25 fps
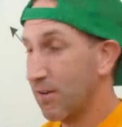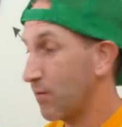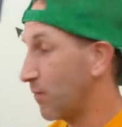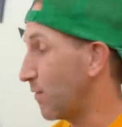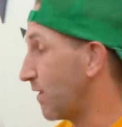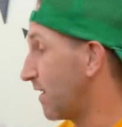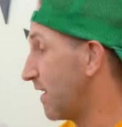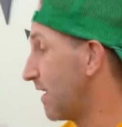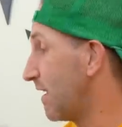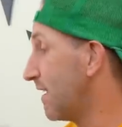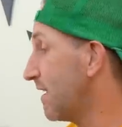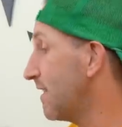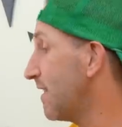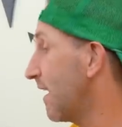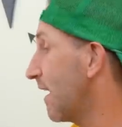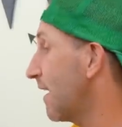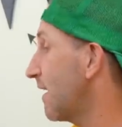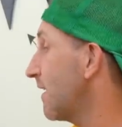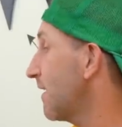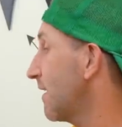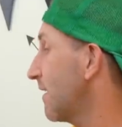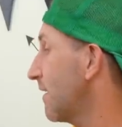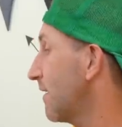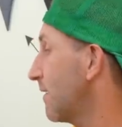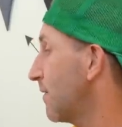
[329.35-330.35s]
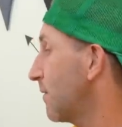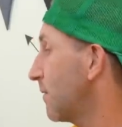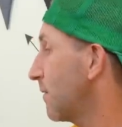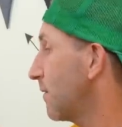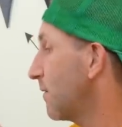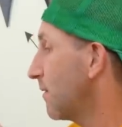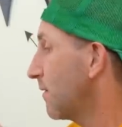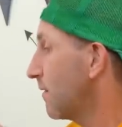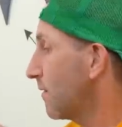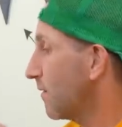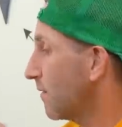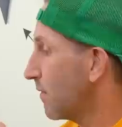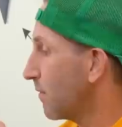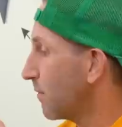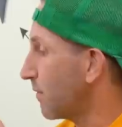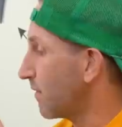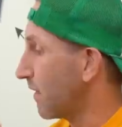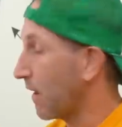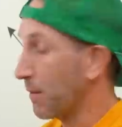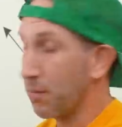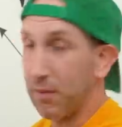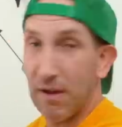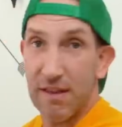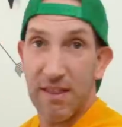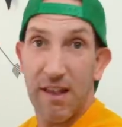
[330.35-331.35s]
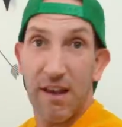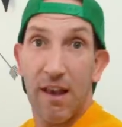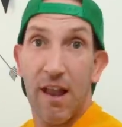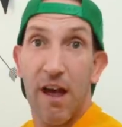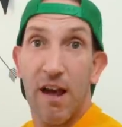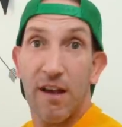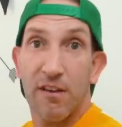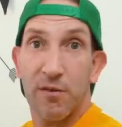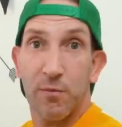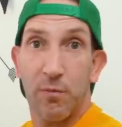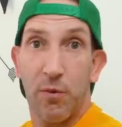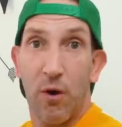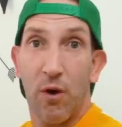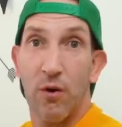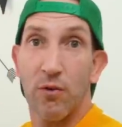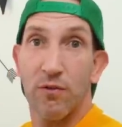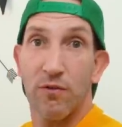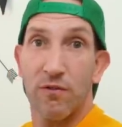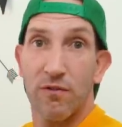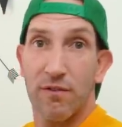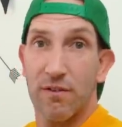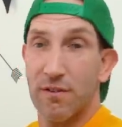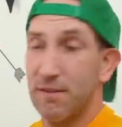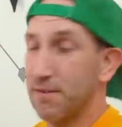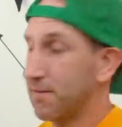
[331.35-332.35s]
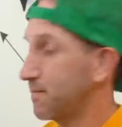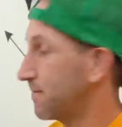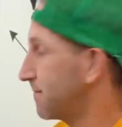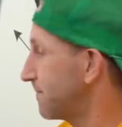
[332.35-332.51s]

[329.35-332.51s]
We hear that when they played The Last Post.